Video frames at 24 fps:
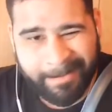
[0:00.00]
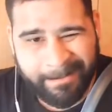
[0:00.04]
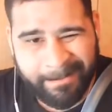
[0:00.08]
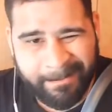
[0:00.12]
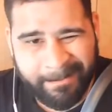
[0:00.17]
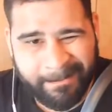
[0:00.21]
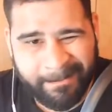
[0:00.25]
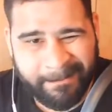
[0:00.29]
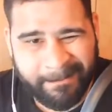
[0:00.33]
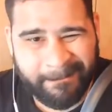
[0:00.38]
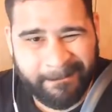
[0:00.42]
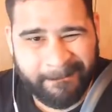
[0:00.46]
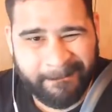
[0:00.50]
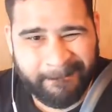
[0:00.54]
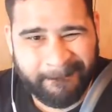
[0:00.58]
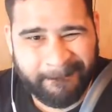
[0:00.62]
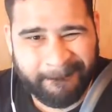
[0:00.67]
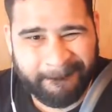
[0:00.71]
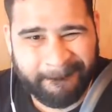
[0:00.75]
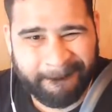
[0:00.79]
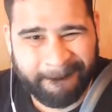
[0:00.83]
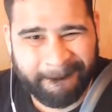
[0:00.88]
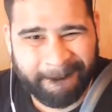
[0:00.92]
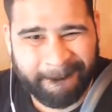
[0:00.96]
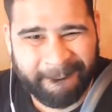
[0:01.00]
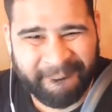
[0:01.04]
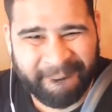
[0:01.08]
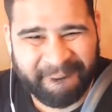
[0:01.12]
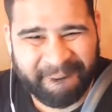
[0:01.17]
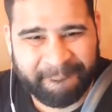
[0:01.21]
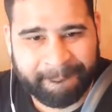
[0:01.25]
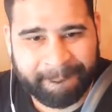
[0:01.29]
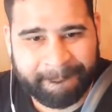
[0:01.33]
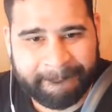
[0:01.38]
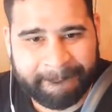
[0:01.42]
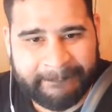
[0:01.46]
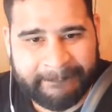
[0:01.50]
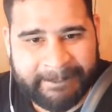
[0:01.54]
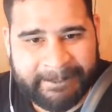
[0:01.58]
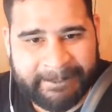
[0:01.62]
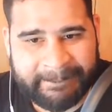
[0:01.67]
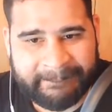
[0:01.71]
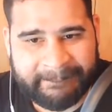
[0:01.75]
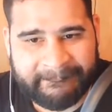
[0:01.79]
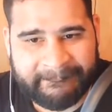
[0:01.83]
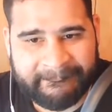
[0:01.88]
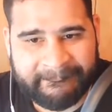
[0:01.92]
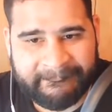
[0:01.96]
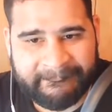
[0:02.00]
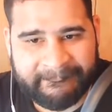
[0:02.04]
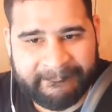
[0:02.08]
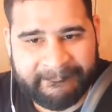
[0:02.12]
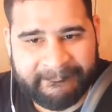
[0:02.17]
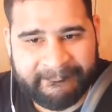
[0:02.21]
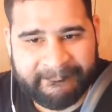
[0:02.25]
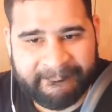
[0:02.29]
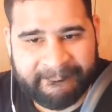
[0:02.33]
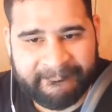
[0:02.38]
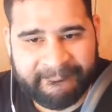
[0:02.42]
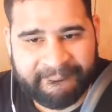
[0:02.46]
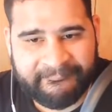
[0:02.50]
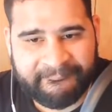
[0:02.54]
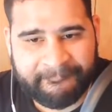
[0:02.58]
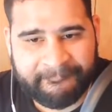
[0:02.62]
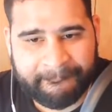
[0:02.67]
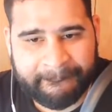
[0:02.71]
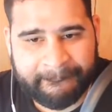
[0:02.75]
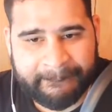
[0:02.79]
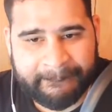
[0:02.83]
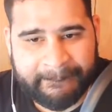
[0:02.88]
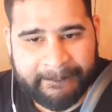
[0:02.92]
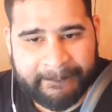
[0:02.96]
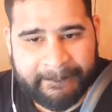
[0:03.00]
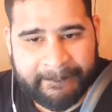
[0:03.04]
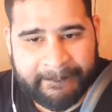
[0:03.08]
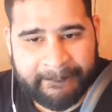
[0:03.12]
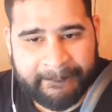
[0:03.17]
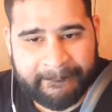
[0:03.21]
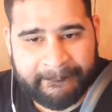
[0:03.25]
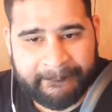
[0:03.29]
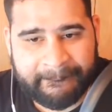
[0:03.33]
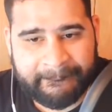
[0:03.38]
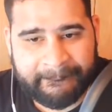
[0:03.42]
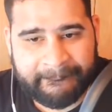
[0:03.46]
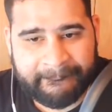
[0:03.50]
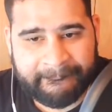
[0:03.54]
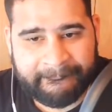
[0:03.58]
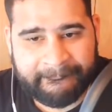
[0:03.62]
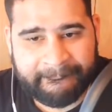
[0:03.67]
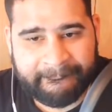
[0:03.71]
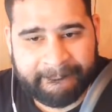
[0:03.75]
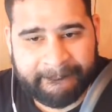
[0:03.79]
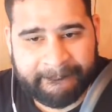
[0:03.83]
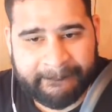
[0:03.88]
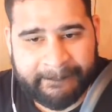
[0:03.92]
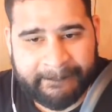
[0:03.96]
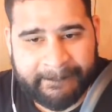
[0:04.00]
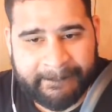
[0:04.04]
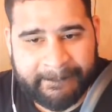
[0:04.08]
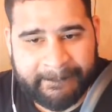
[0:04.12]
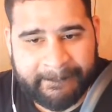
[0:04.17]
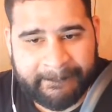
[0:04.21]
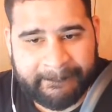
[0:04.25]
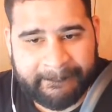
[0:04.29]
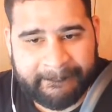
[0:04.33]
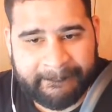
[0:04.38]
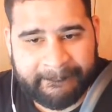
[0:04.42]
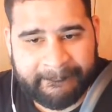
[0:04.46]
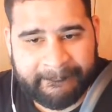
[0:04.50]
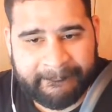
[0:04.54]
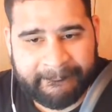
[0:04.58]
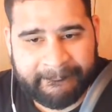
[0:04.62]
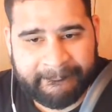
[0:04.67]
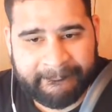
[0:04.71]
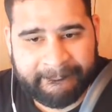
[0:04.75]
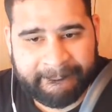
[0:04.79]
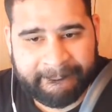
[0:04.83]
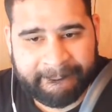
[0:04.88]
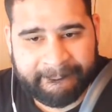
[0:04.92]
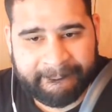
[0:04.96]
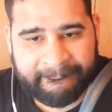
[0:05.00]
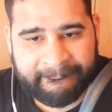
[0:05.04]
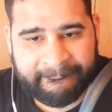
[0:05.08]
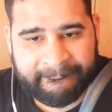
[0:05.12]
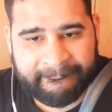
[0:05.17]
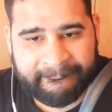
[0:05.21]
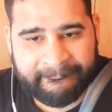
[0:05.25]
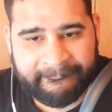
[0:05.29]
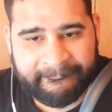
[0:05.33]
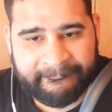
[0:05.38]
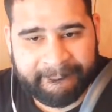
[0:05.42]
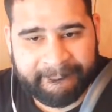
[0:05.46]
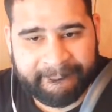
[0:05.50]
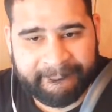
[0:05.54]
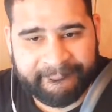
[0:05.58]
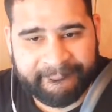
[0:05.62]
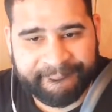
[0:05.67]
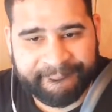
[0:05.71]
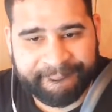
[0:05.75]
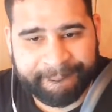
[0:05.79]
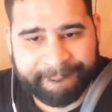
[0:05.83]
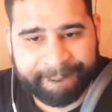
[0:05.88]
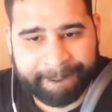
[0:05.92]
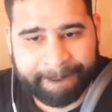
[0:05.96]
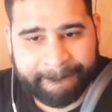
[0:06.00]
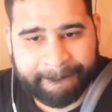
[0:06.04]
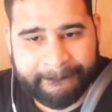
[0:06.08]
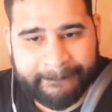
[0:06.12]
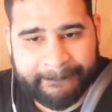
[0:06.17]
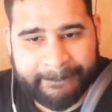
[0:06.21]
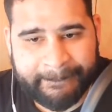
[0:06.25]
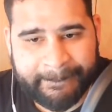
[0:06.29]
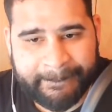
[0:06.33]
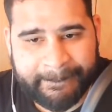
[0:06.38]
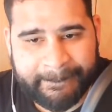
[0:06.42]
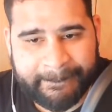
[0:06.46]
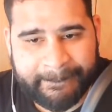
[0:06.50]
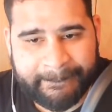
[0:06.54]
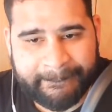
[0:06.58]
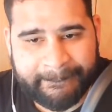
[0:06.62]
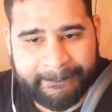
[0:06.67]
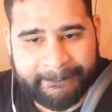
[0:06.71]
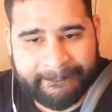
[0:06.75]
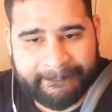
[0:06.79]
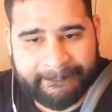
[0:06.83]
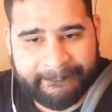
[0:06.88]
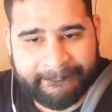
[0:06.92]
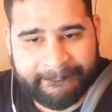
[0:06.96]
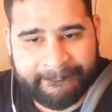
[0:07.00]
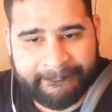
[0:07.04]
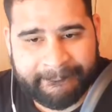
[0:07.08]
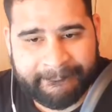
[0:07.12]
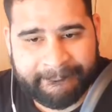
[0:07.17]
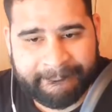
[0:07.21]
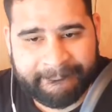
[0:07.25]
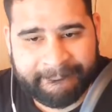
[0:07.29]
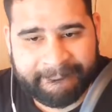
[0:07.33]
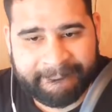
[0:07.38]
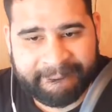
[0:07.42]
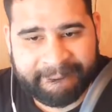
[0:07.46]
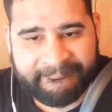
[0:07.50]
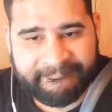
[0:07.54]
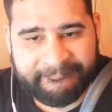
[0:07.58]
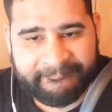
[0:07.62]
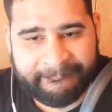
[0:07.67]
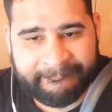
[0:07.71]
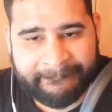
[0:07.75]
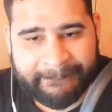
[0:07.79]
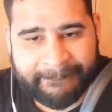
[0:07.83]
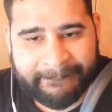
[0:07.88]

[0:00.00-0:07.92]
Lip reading: No words are spoken by the person on screen.